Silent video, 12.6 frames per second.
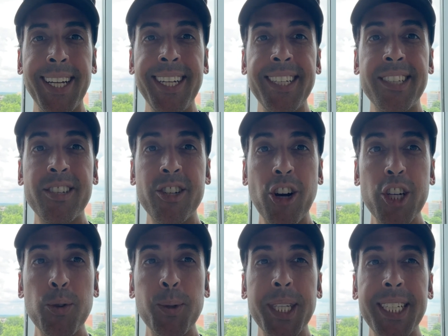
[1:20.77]
It
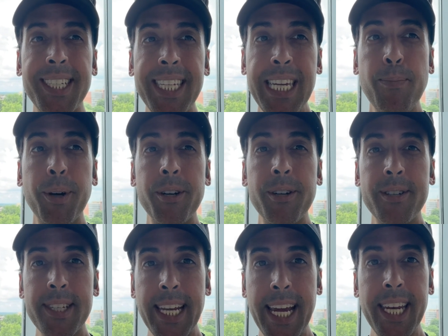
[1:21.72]
starts with a deep
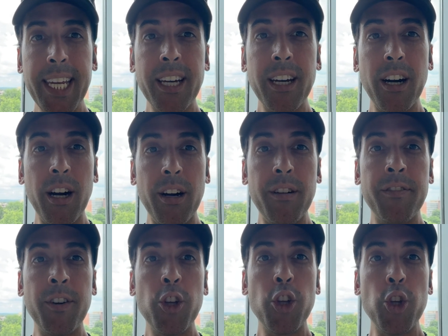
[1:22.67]
understanding of
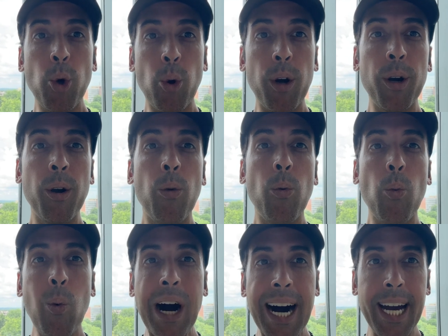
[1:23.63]
your
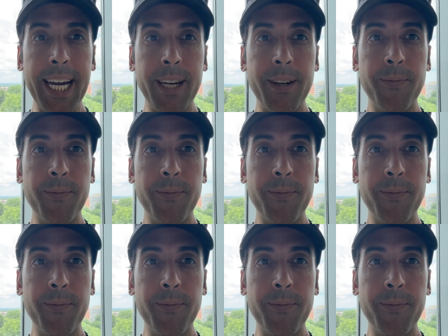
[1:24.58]
why.